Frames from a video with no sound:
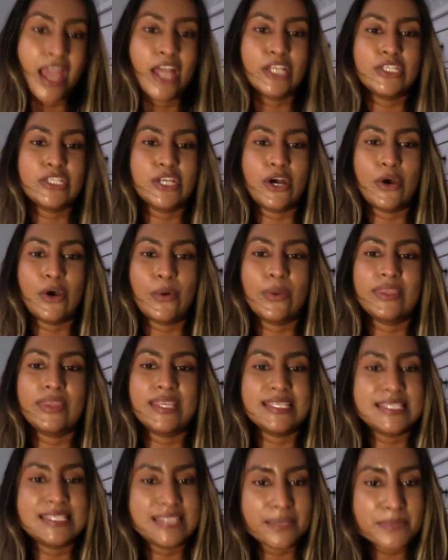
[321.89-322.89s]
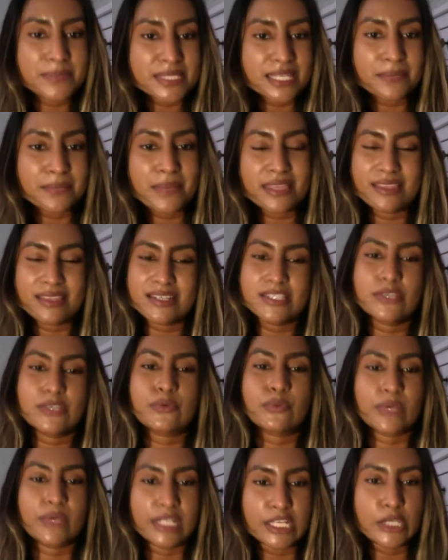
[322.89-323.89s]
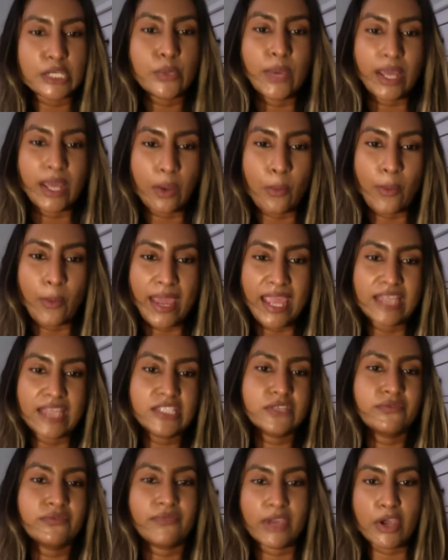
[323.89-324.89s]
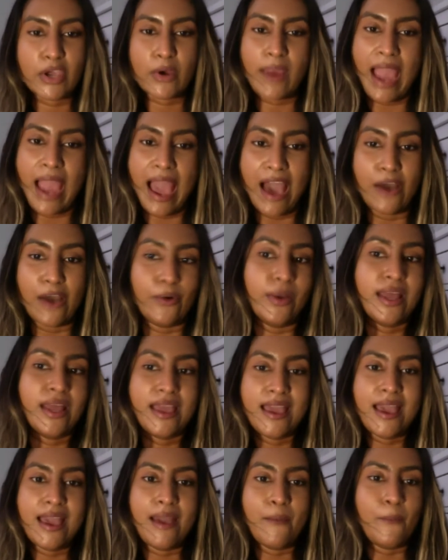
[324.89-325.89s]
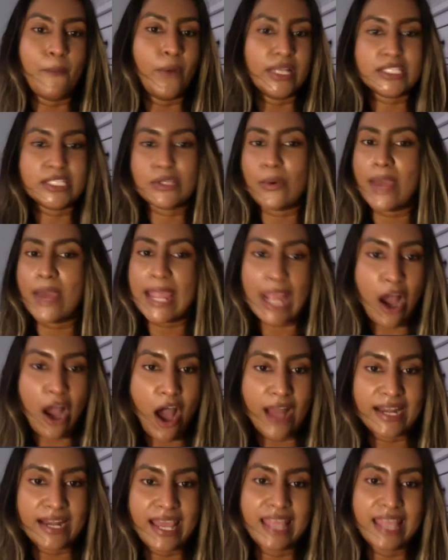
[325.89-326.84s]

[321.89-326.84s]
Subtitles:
So this dipstick method is a really quick way to figure out what's going on.